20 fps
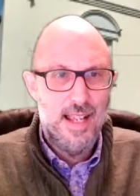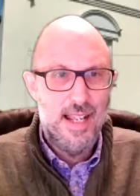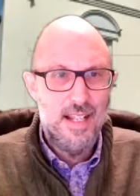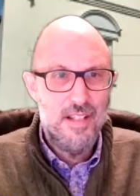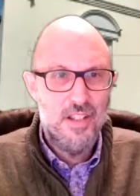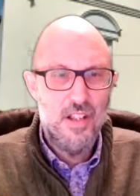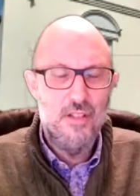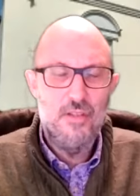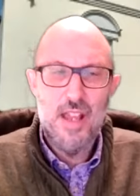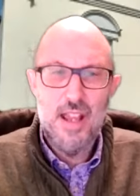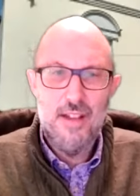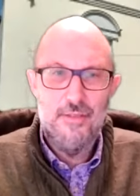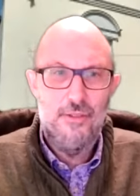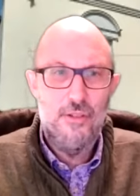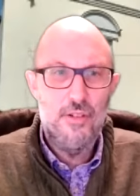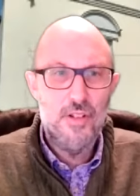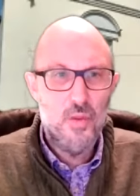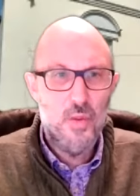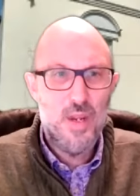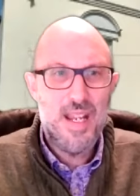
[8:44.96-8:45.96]
And so,
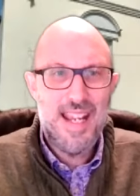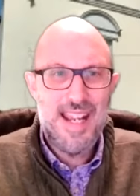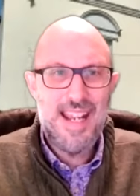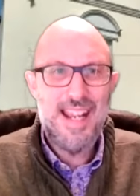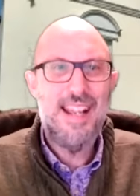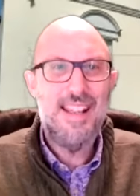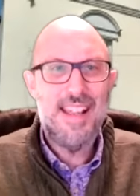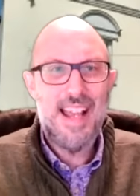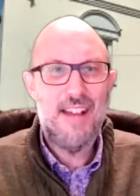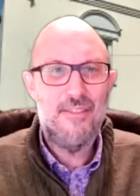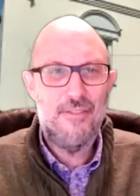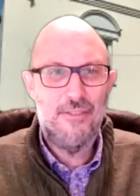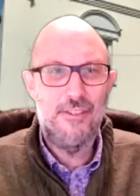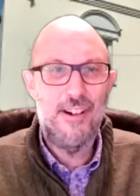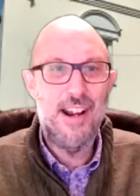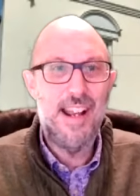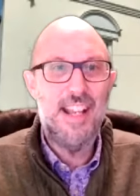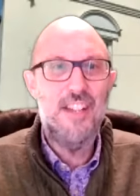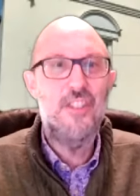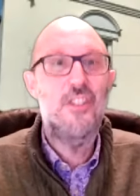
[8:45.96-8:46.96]
therefore, as we hear that
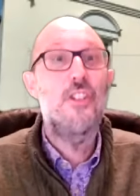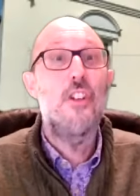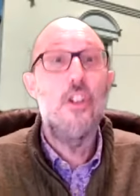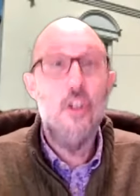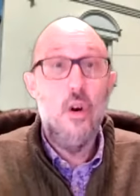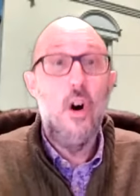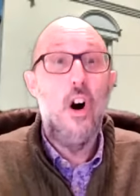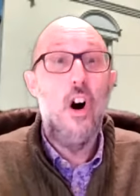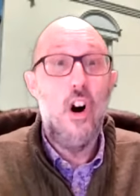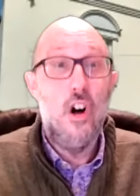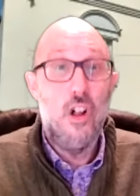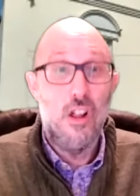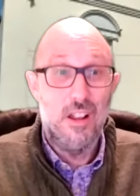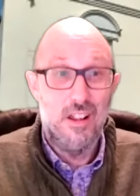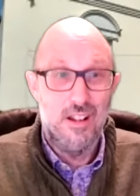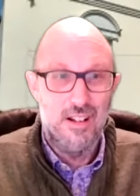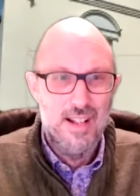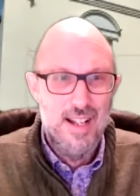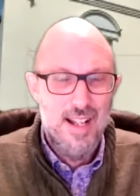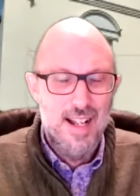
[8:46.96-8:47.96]
phrase, you
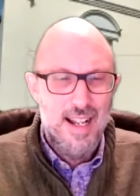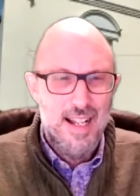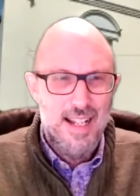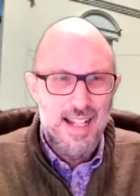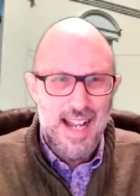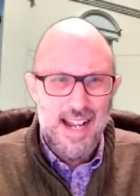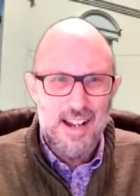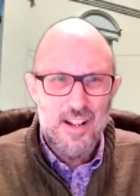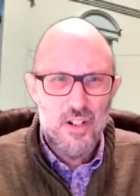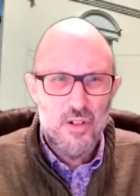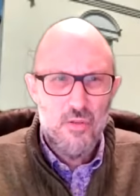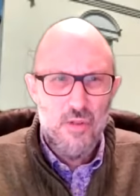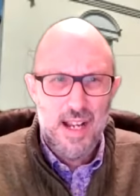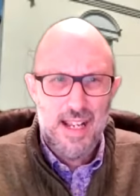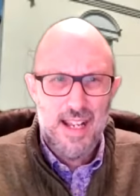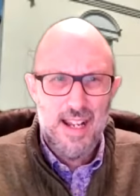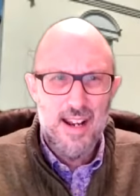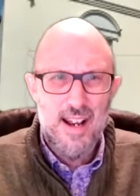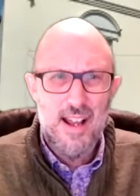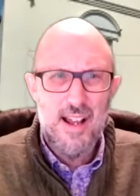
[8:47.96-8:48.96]
all, let us
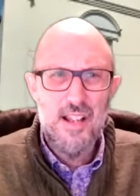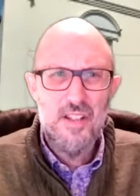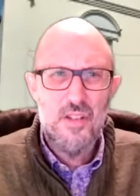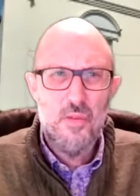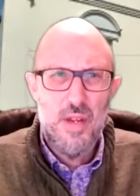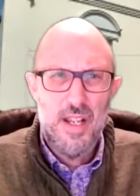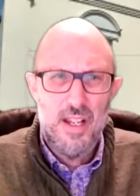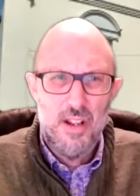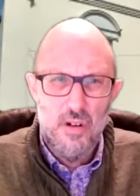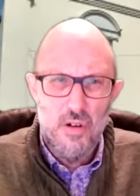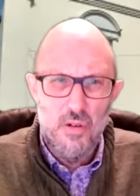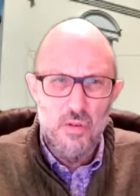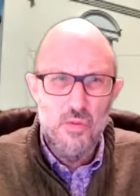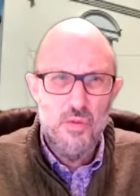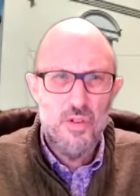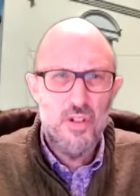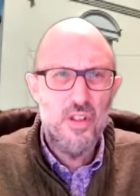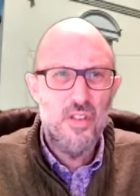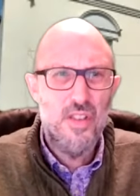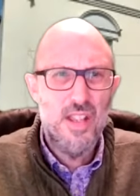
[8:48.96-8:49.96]
recognize that we're
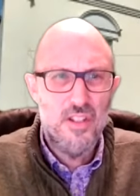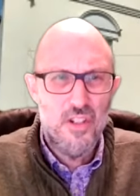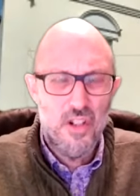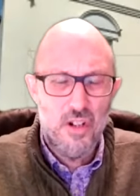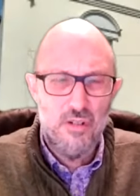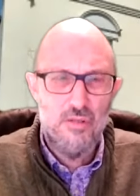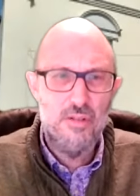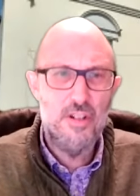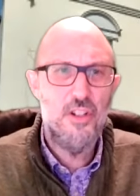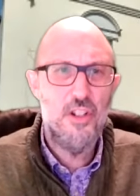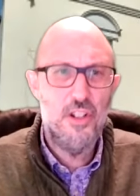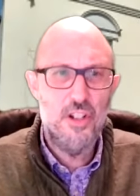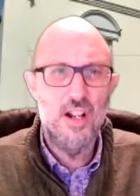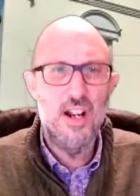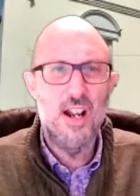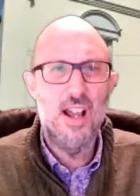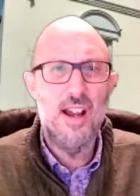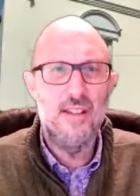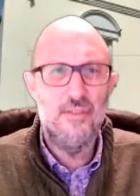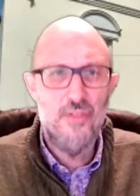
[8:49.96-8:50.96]
called to this
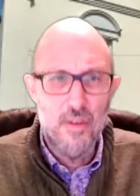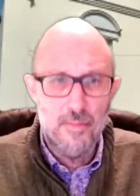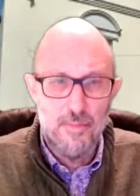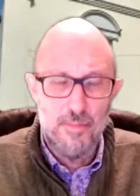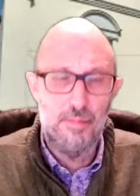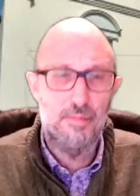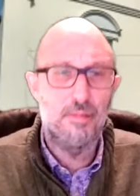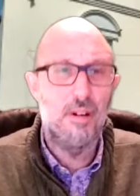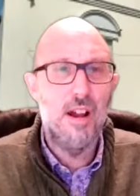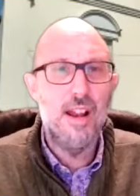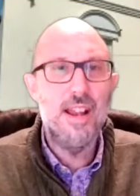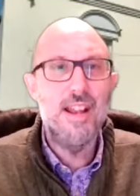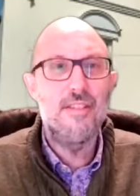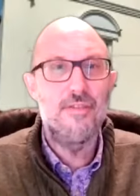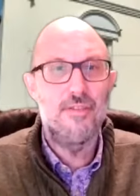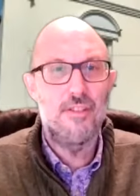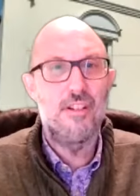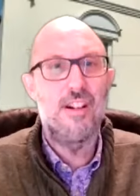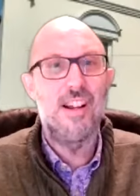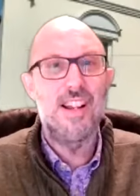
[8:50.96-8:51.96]
Christian life, the bride
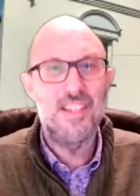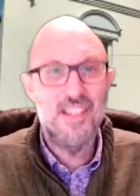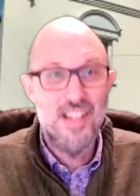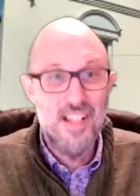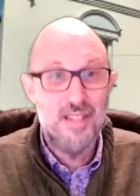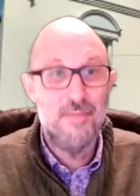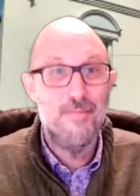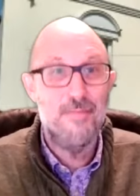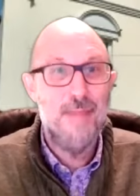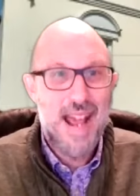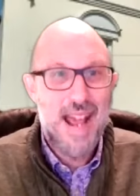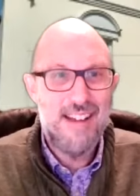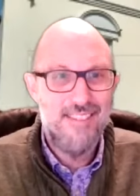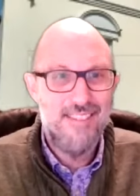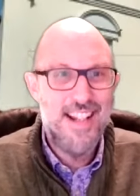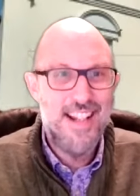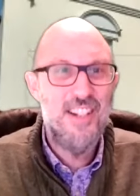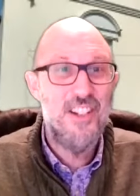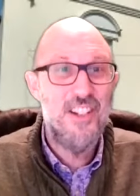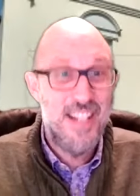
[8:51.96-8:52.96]
of Christ, this
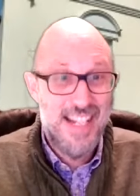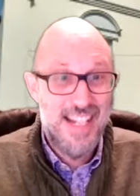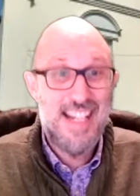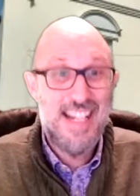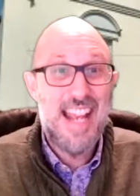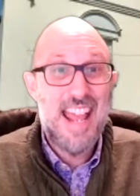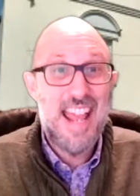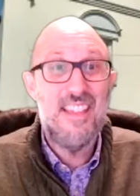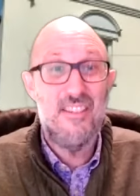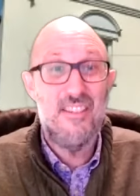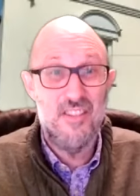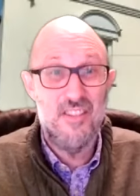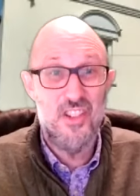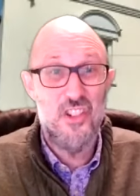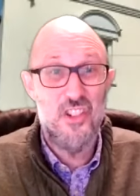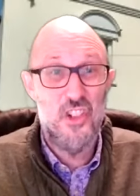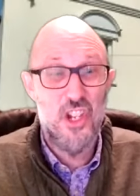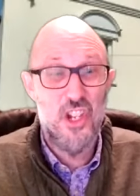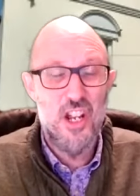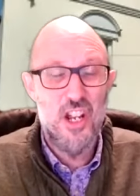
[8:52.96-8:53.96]
marriage together as
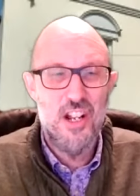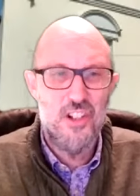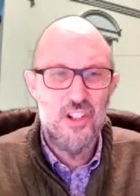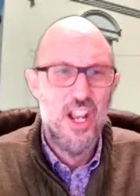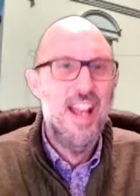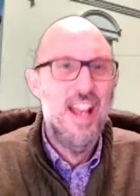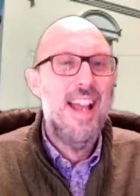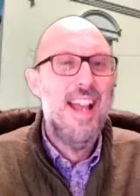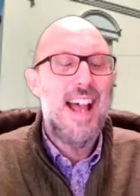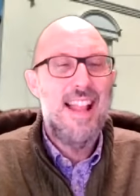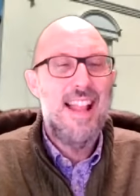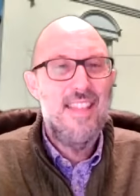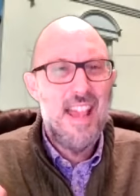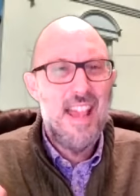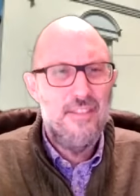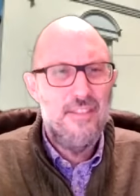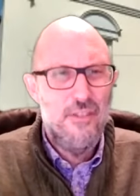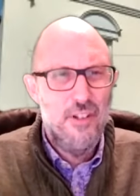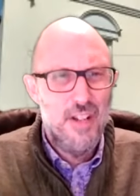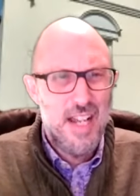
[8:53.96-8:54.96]
a church. And
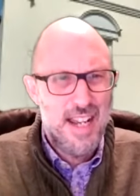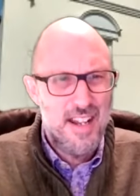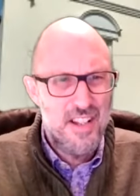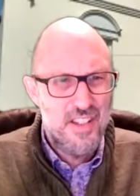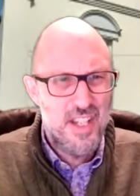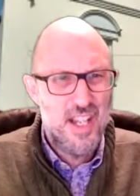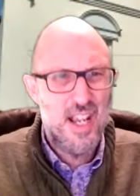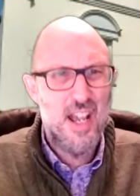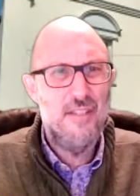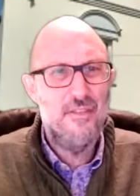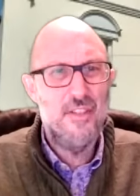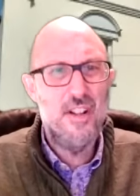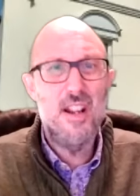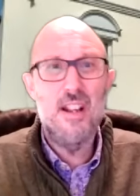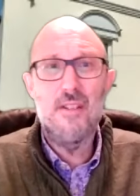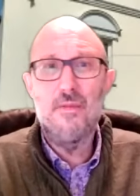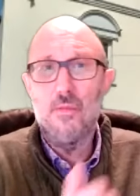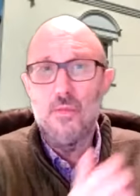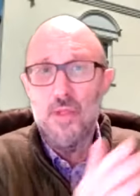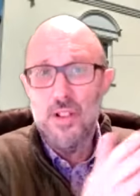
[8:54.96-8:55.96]
therefore, let us
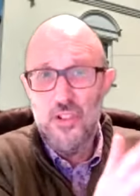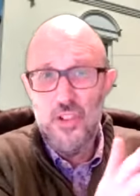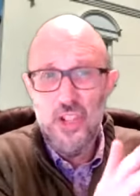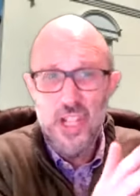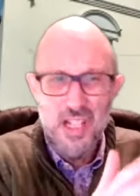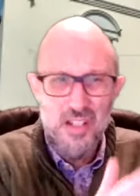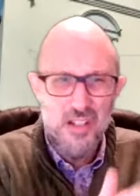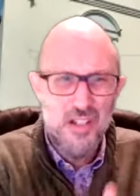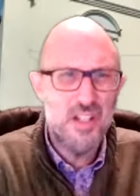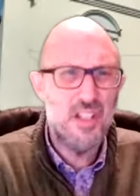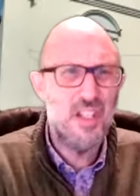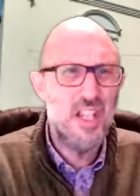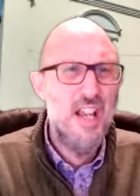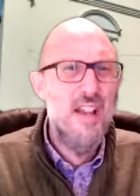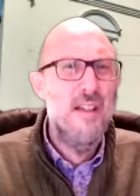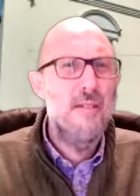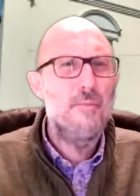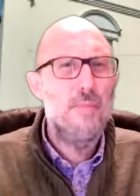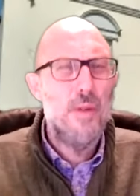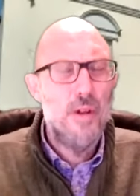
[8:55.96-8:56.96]
covenant with Jesus,
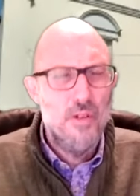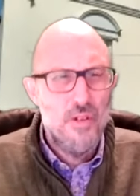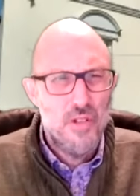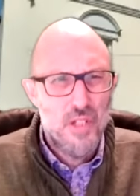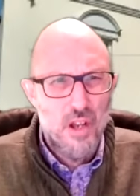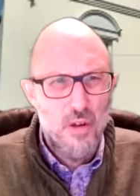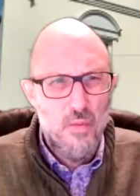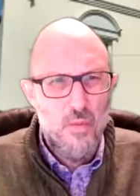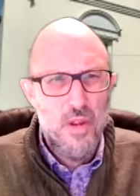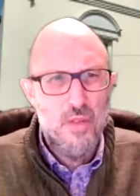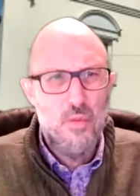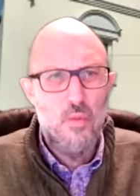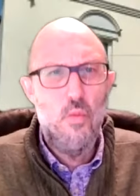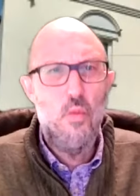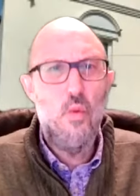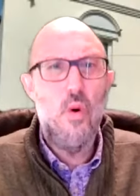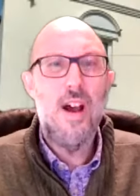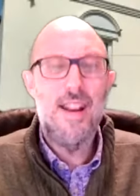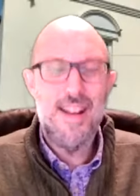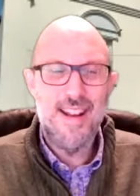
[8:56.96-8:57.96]
but also with
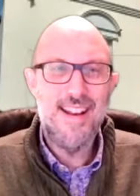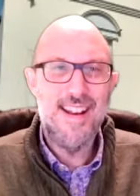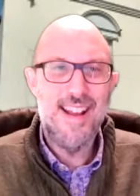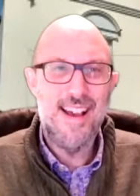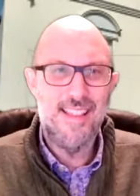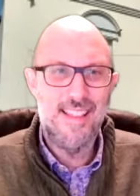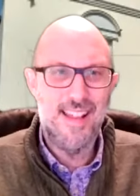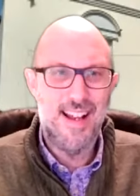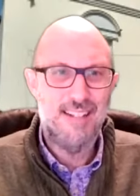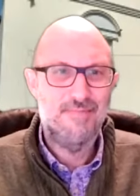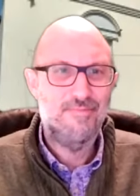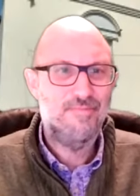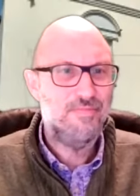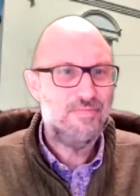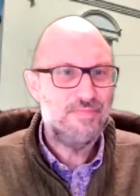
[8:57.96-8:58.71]
one another